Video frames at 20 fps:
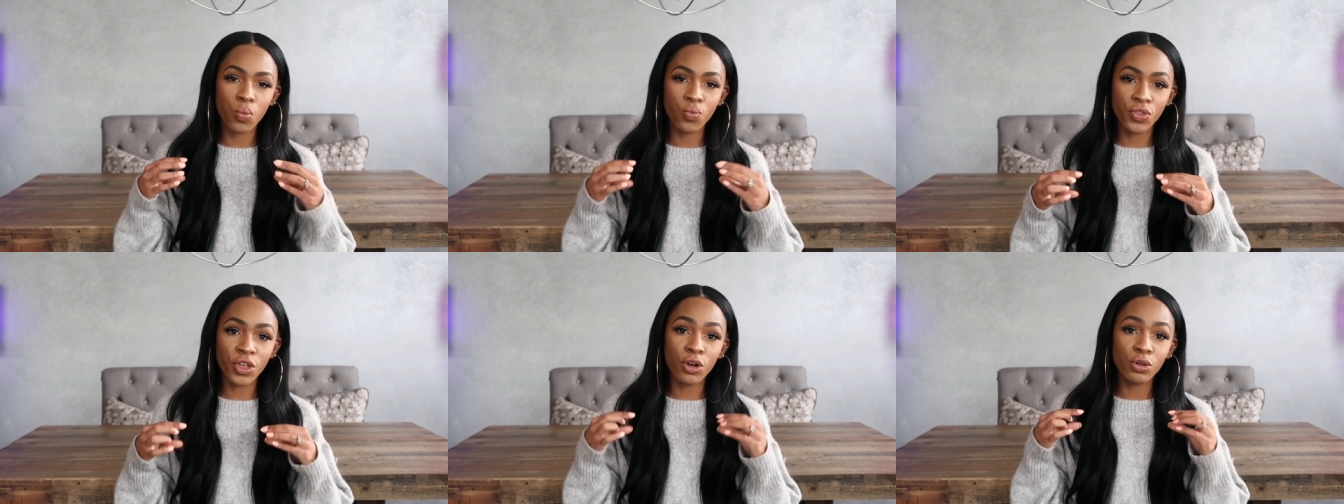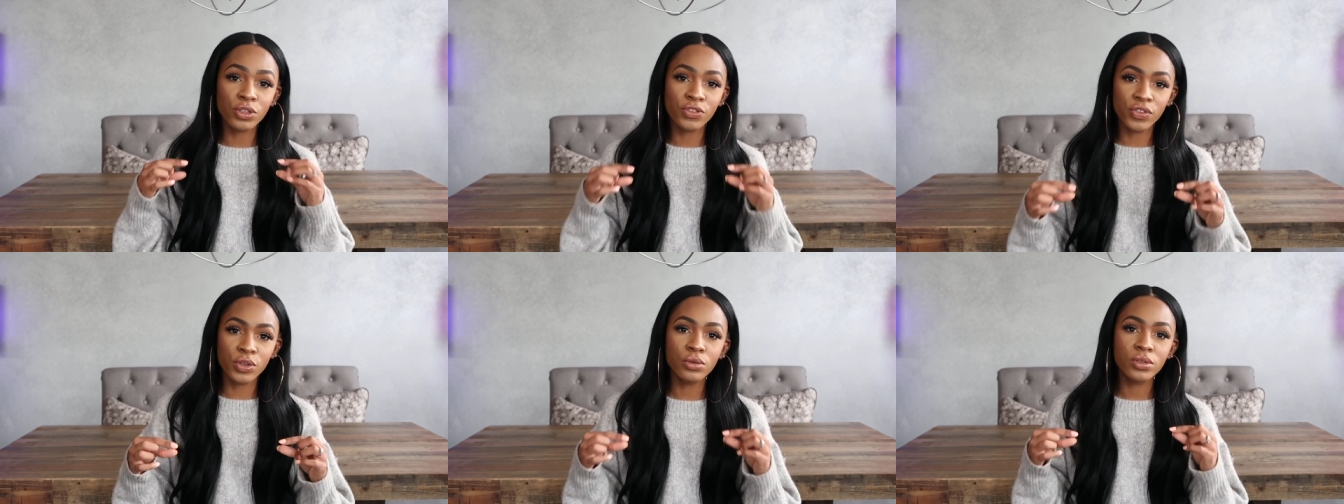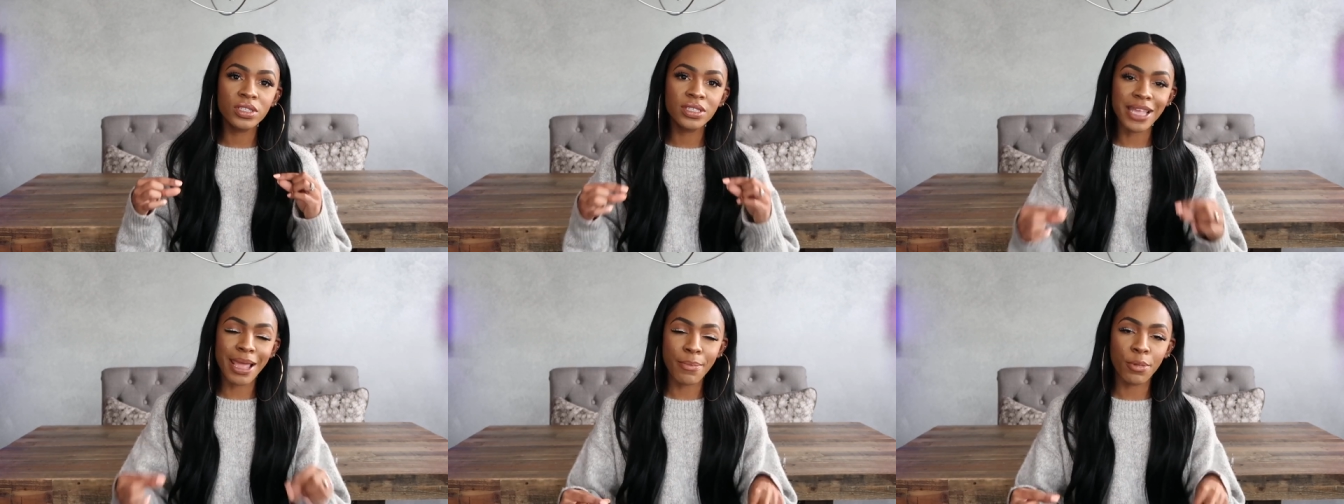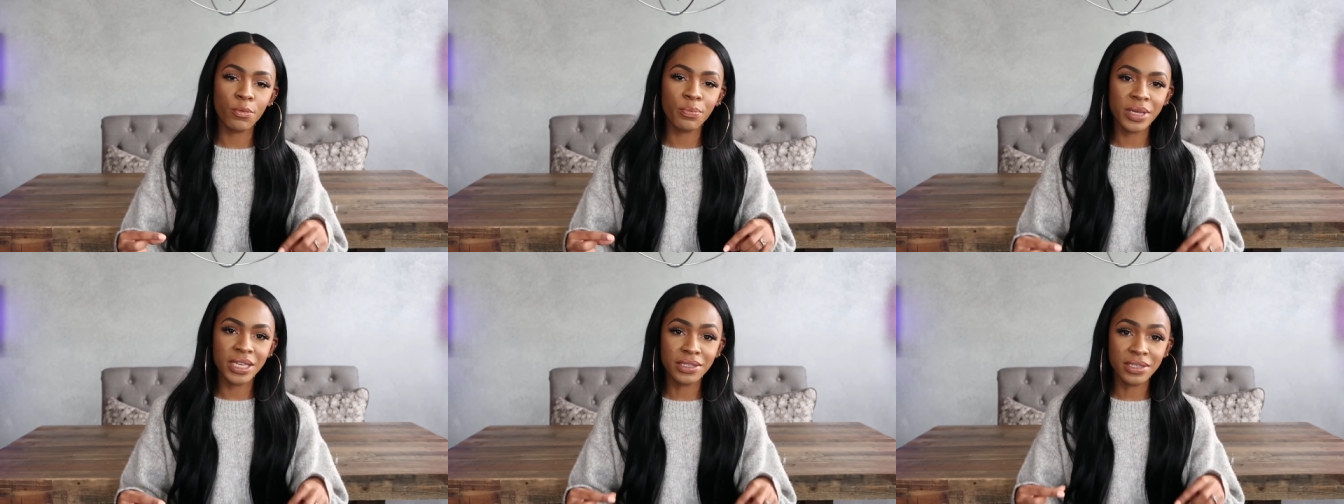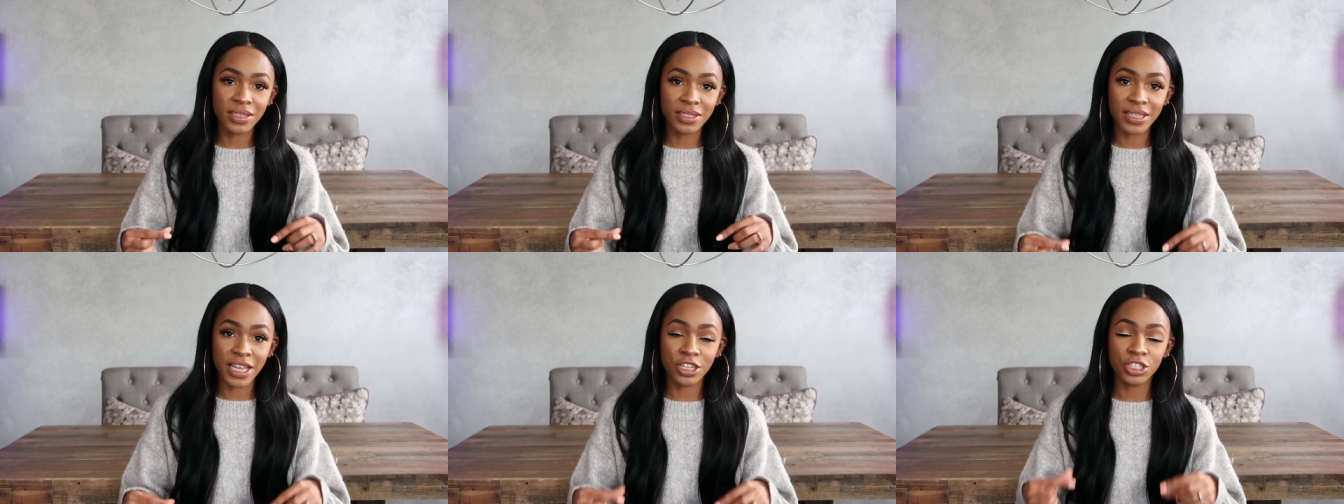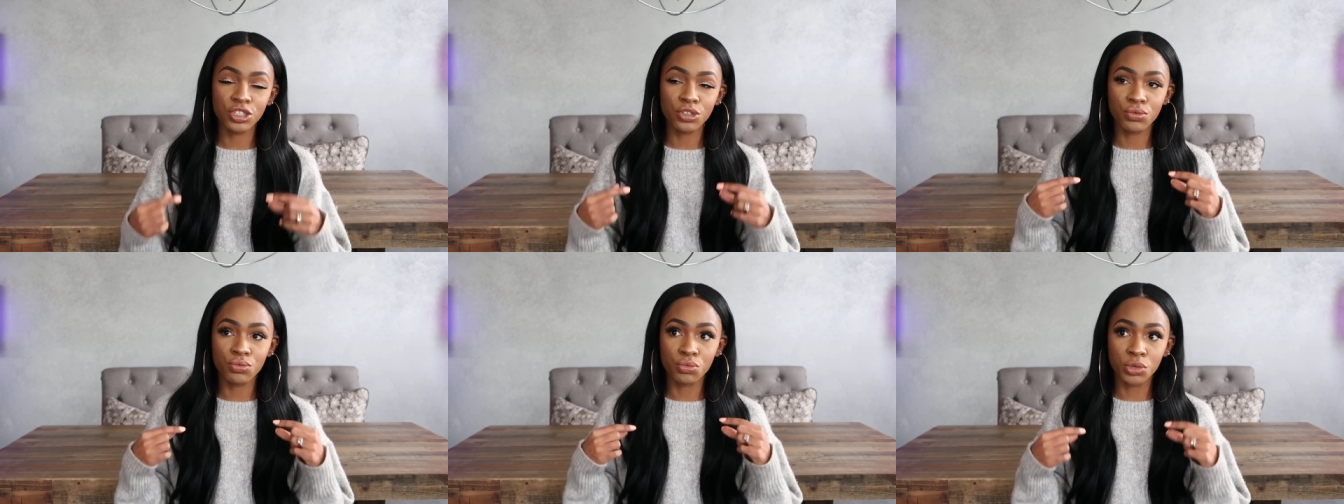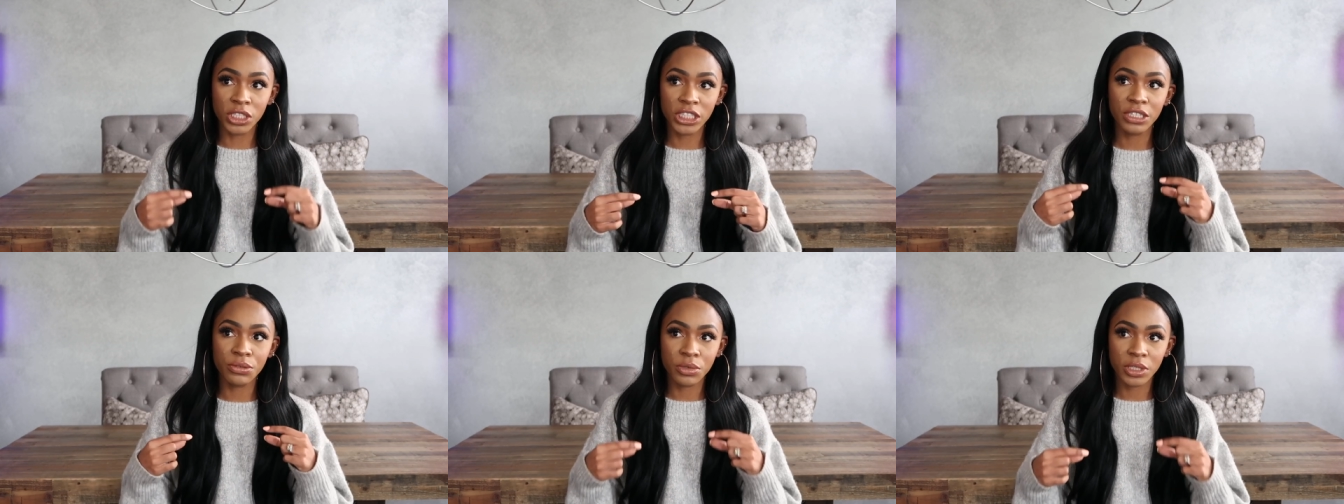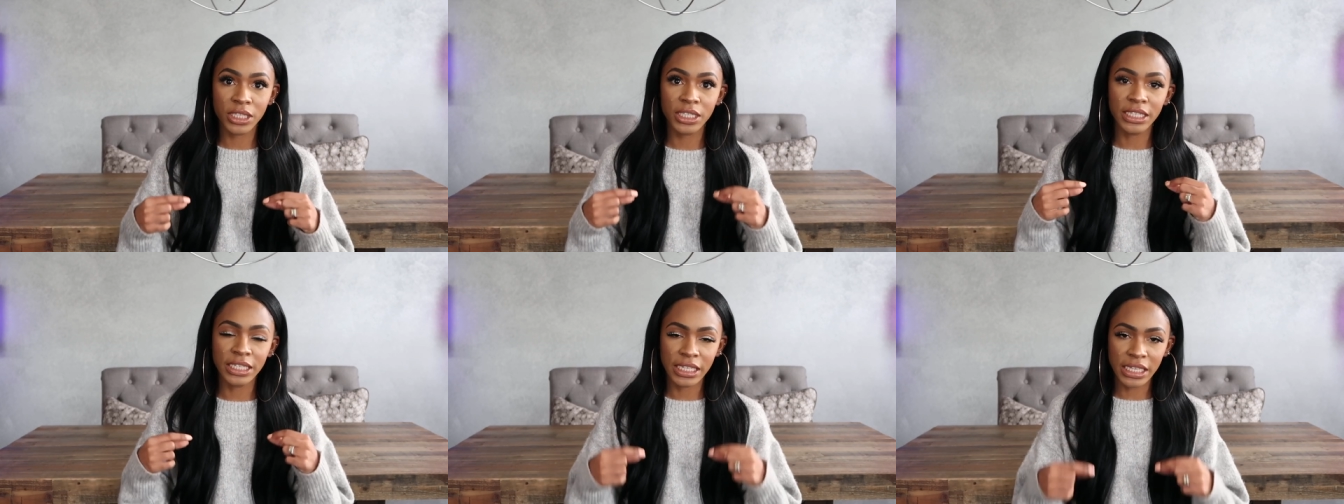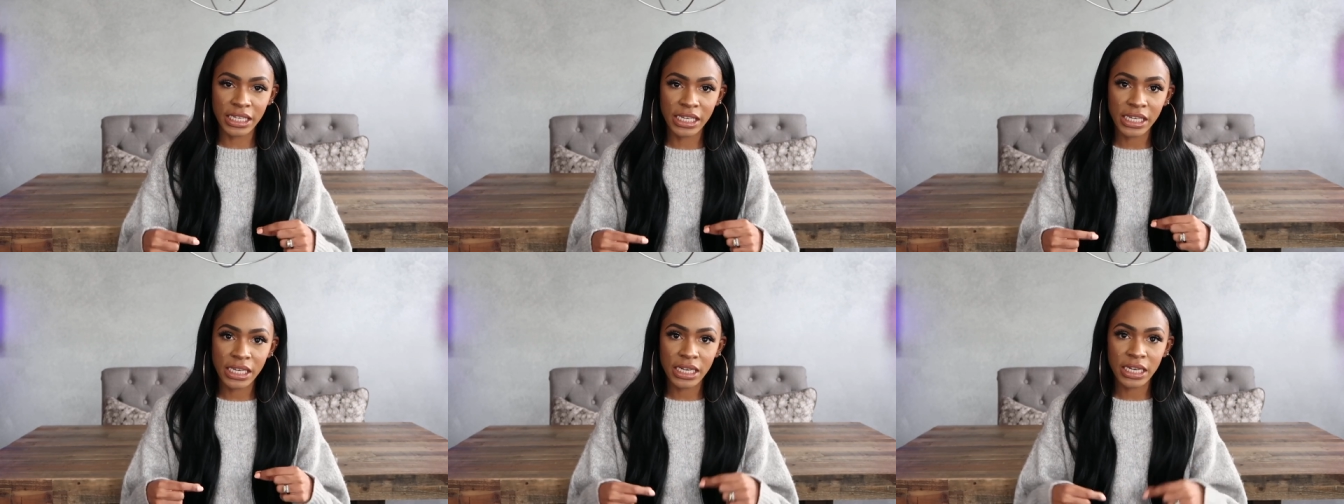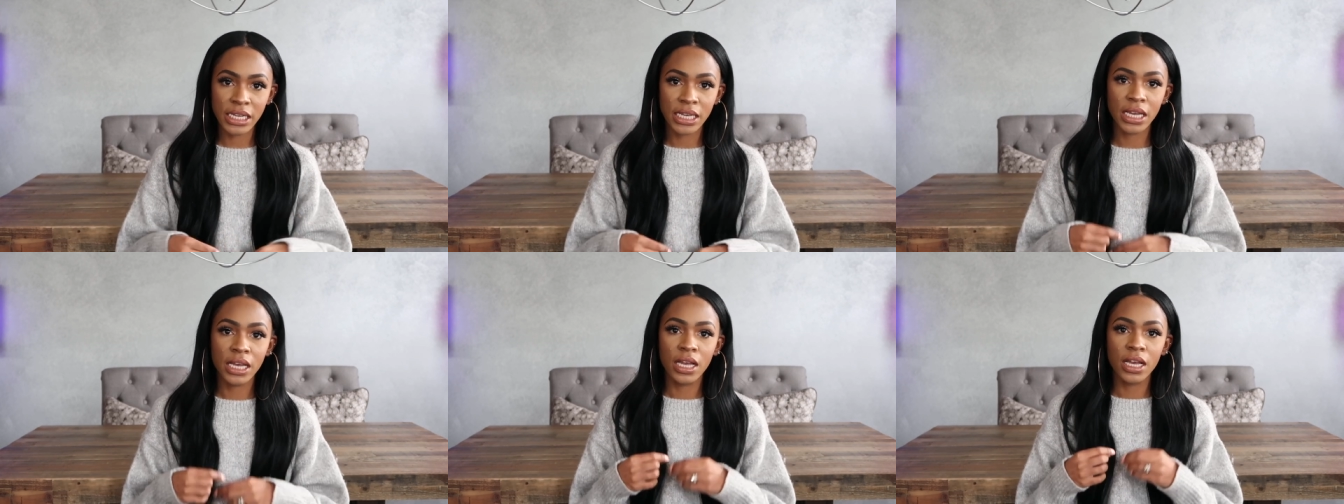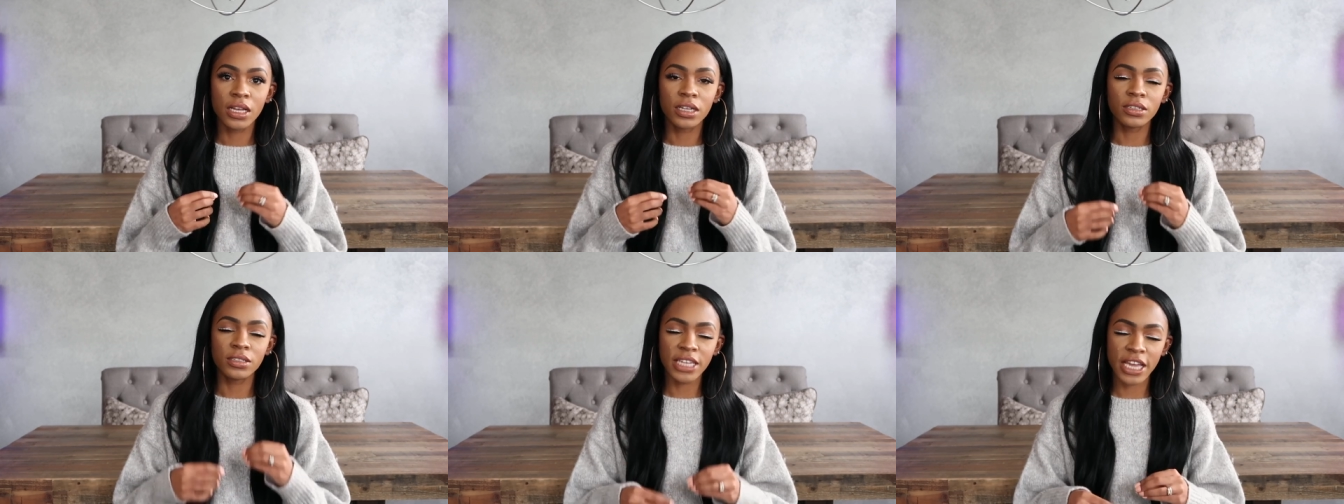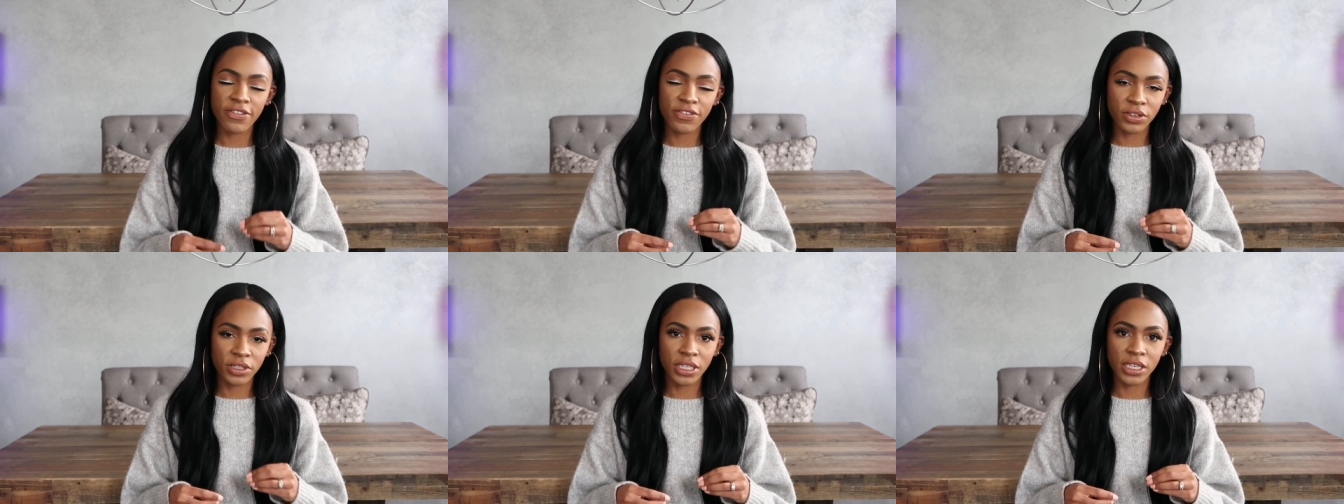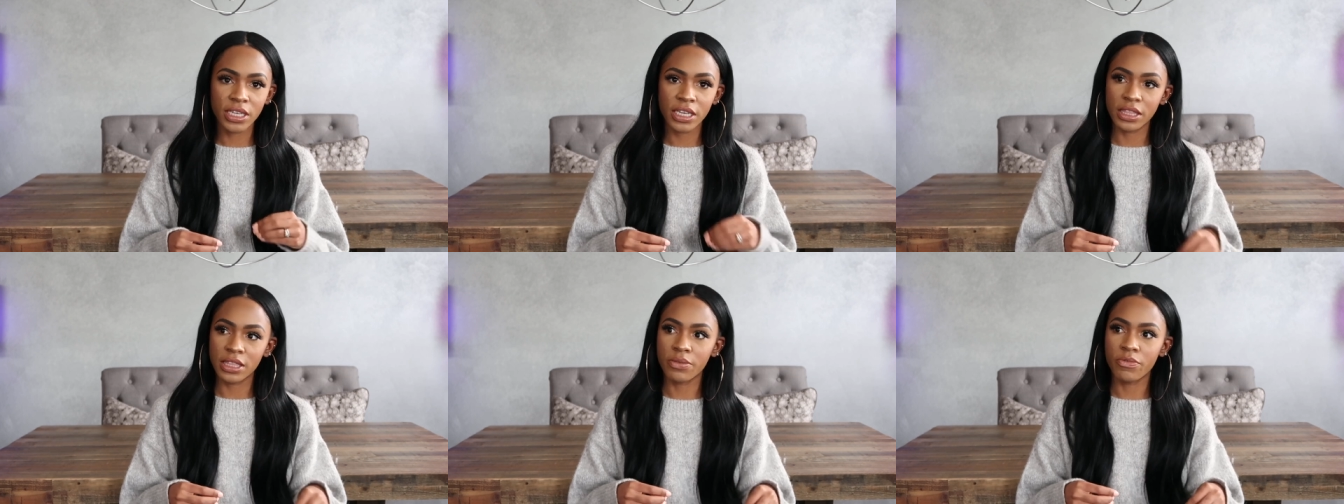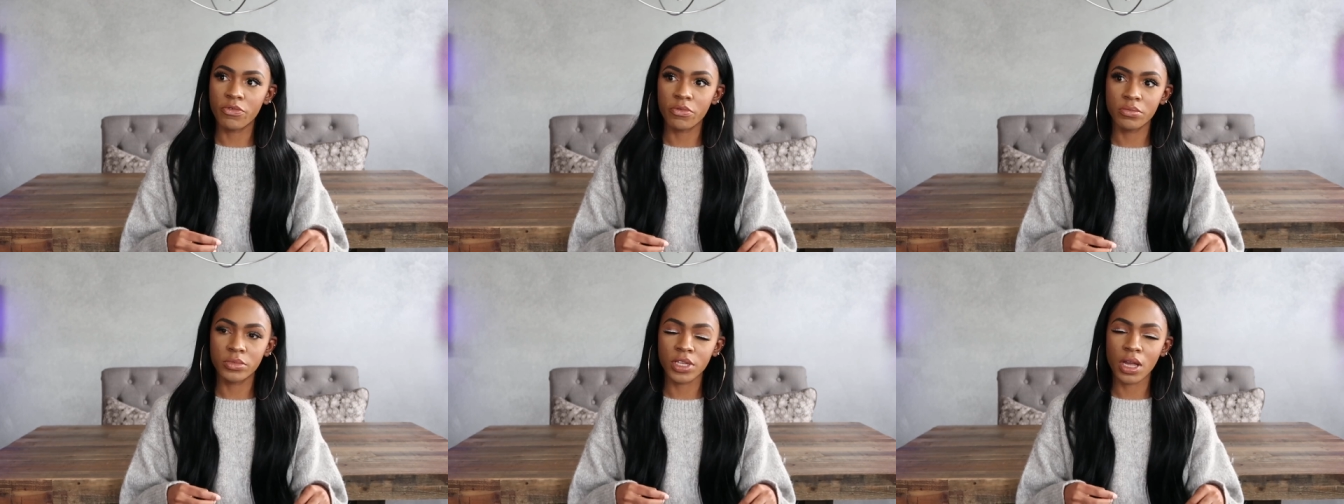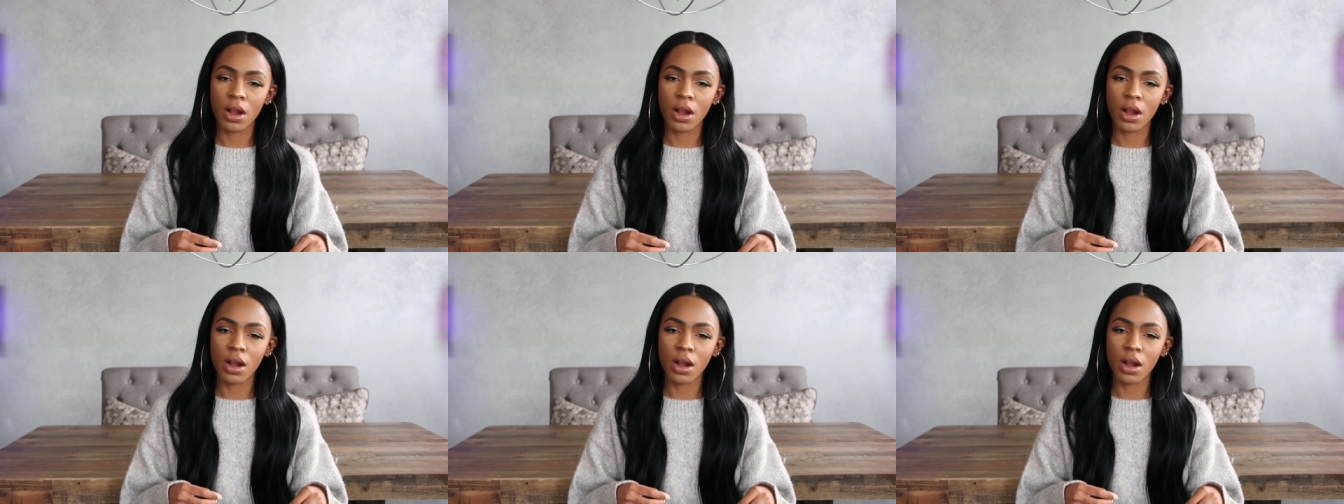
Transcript: those few staple pieces that you really, really need, definitely get them from